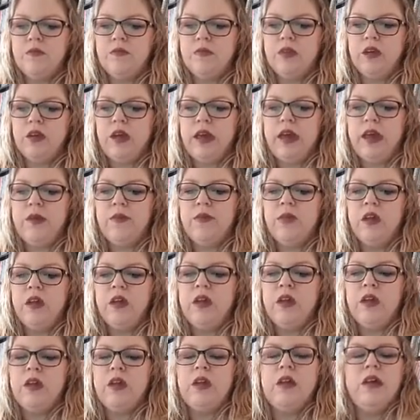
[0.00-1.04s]
Okay?
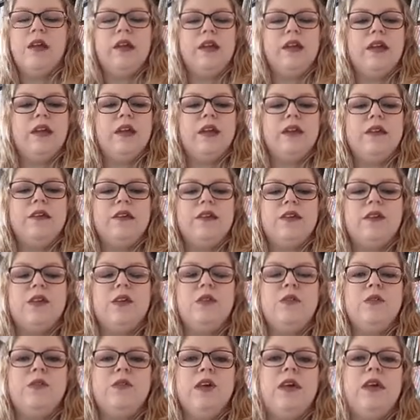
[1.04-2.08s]

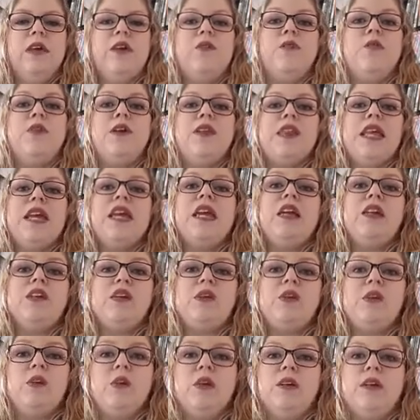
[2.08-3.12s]
So, if we're thinking
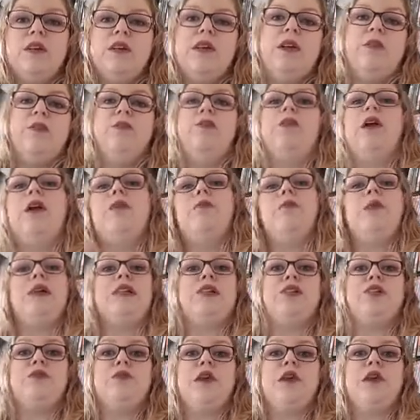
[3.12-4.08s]
school, I mentioned